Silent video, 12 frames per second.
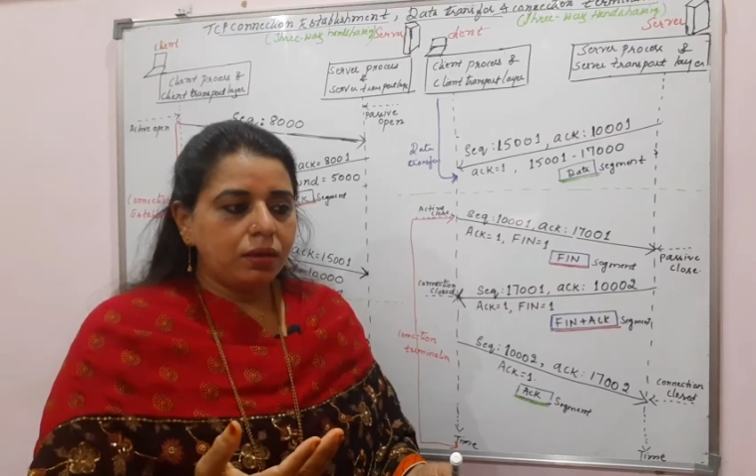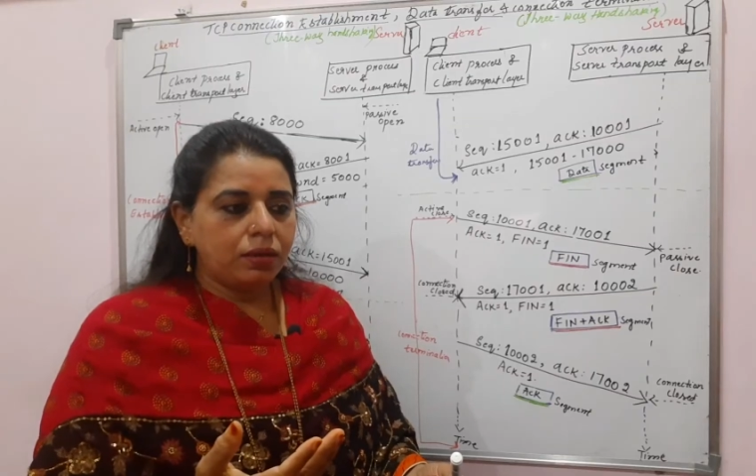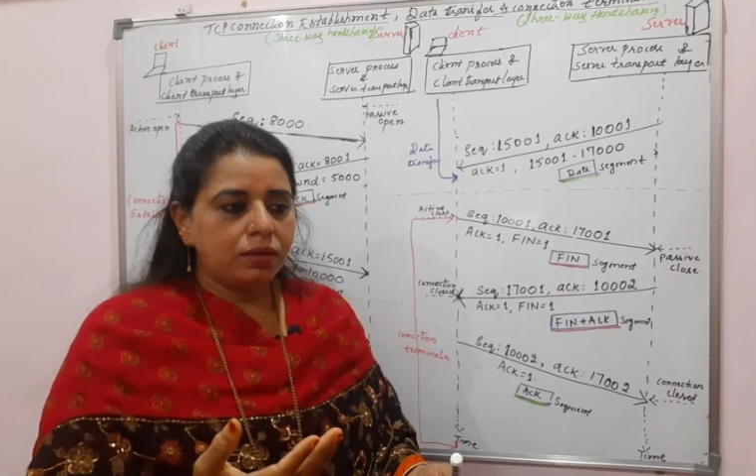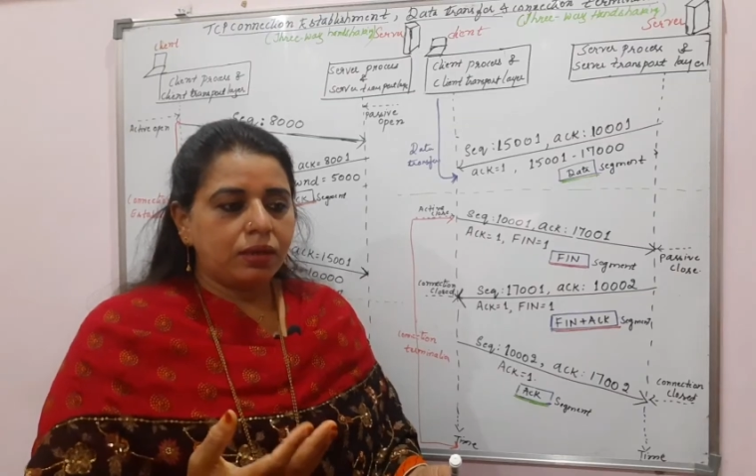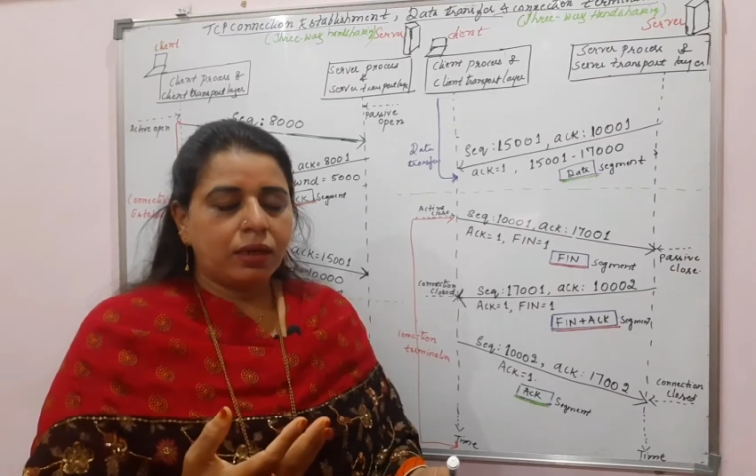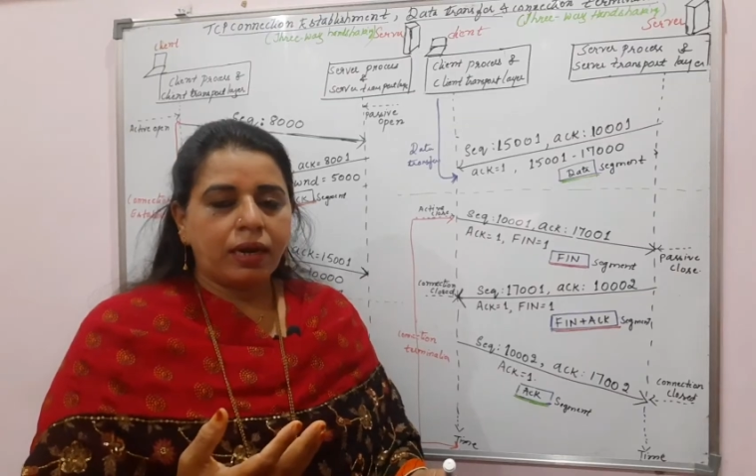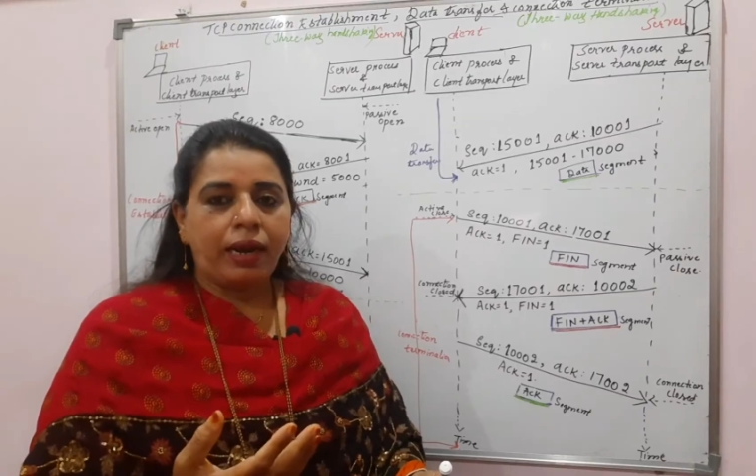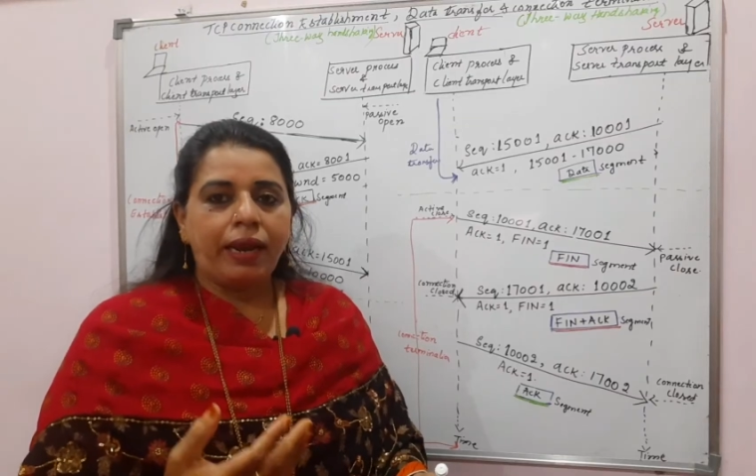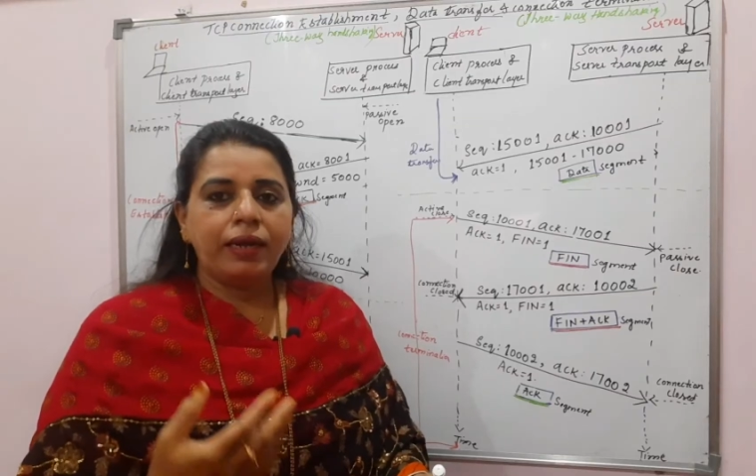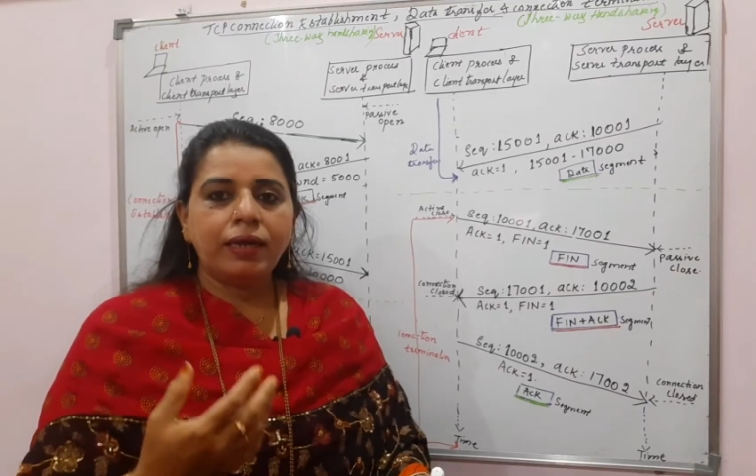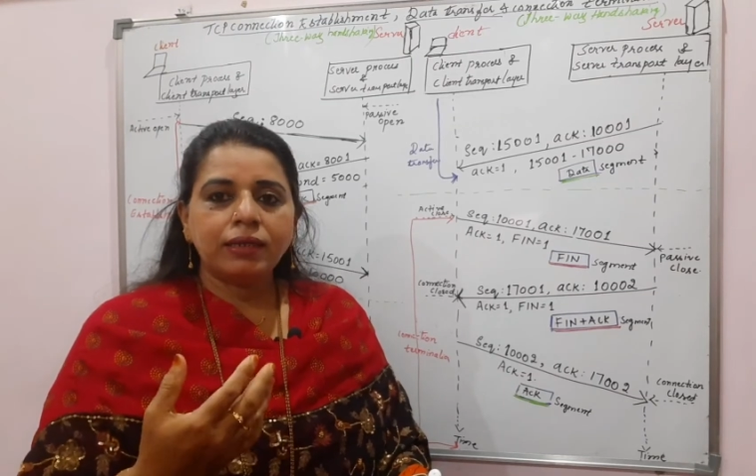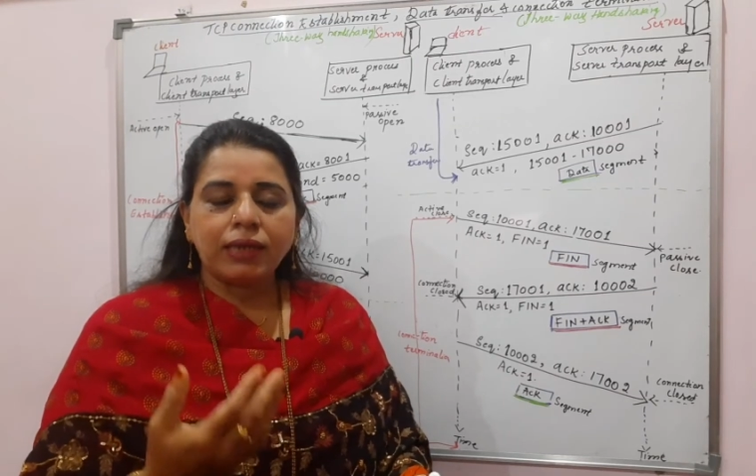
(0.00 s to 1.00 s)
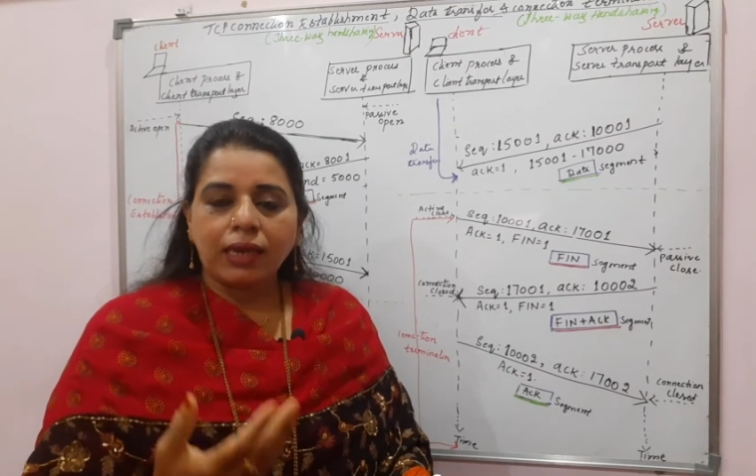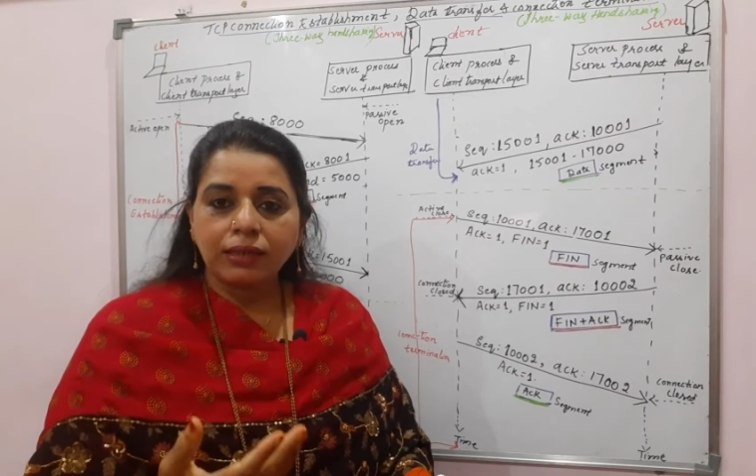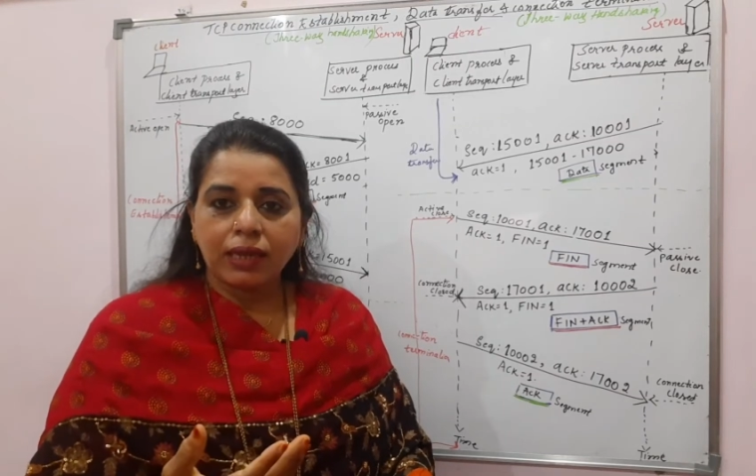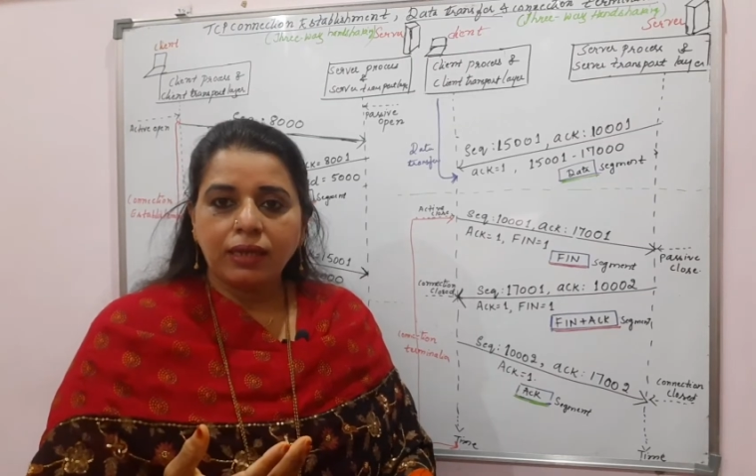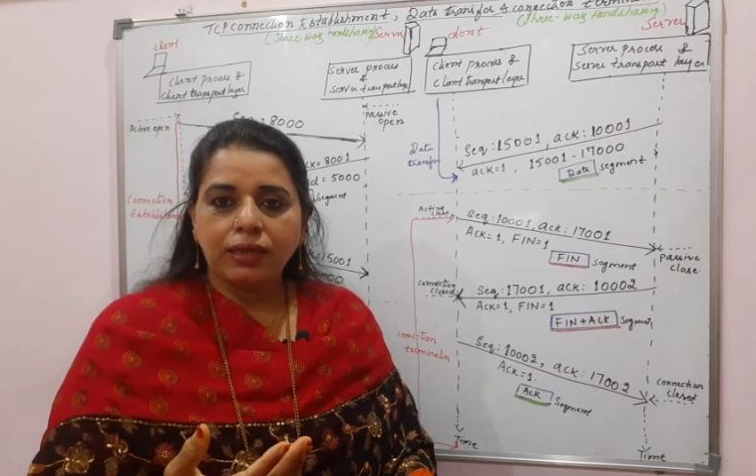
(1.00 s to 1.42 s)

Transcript: the client is asking